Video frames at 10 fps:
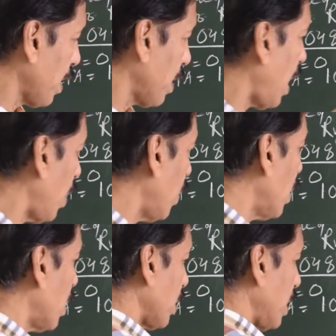Now,
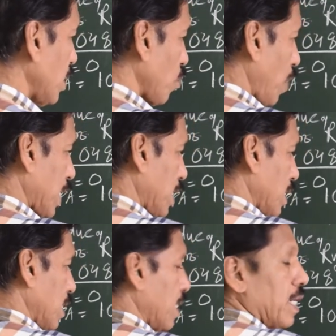this
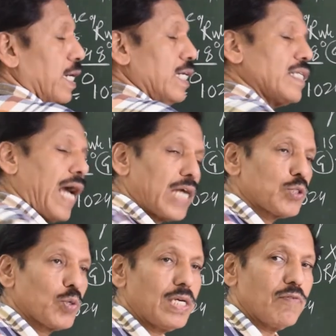vector is
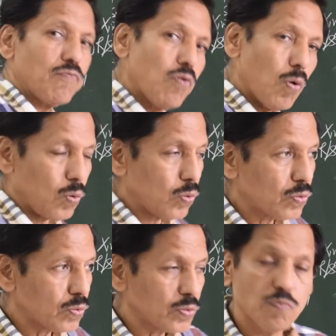actually Vo.
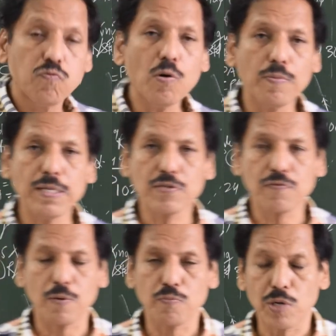Vo means
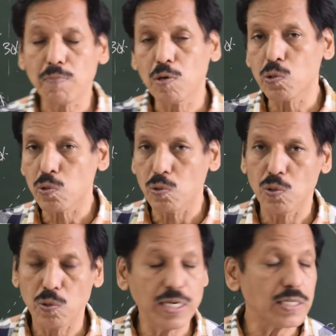from W to
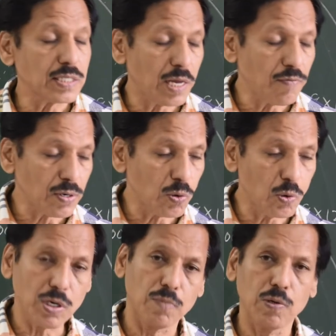O. It is never
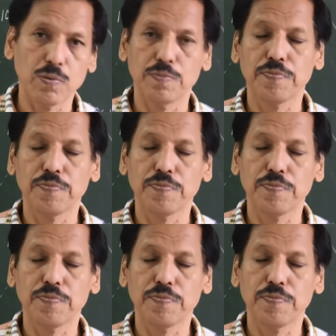OW.